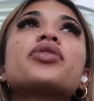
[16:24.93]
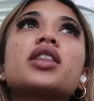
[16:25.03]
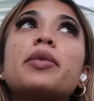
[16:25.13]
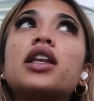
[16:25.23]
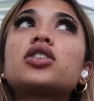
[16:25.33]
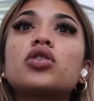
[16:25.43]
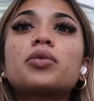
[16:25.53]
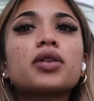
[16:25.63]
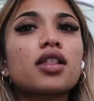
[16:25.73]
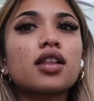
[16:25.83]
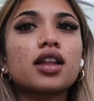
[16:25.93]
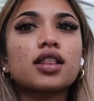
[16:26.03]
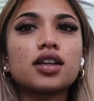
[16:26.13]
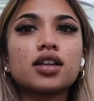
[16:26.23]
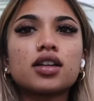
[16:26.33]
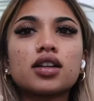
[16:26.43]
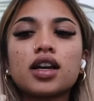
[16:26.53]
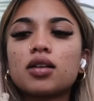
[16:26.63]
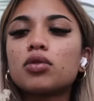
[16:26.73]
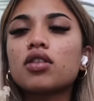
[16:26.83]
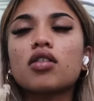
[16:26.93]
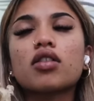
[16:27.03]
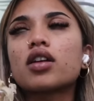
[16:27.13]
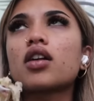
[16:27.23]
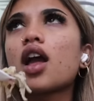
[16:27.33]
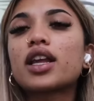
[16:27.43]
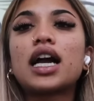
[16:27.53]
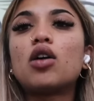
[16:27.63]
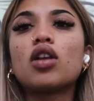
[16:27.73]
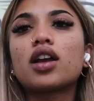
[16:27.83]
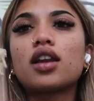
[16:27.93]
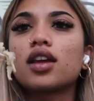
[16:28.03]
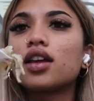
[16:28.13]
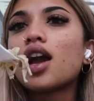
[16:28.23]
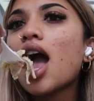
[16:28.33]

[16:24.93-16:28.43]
The melatonin plus like the edibles, I was like out like a light.